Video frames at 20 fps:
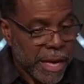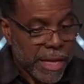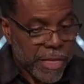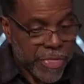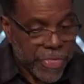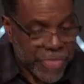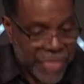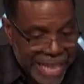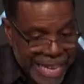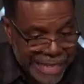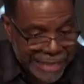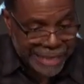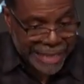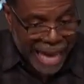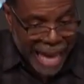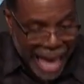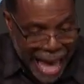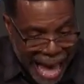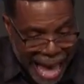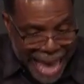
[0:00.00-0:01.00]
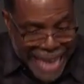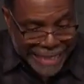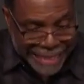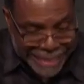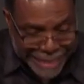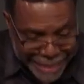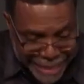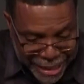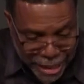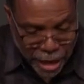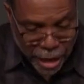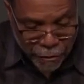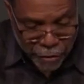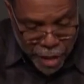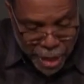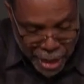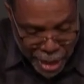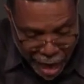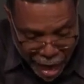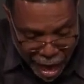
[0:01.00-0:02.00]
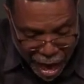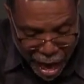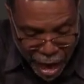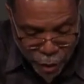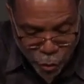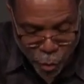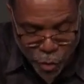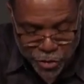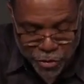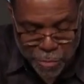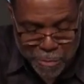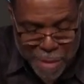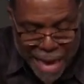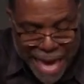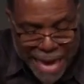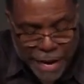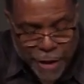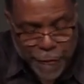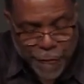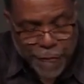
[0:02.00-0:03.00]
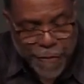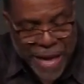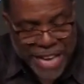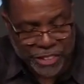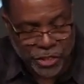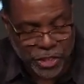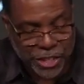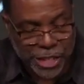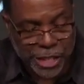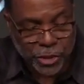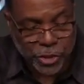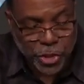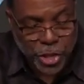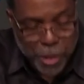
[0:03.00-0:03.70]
this idea of God was manifested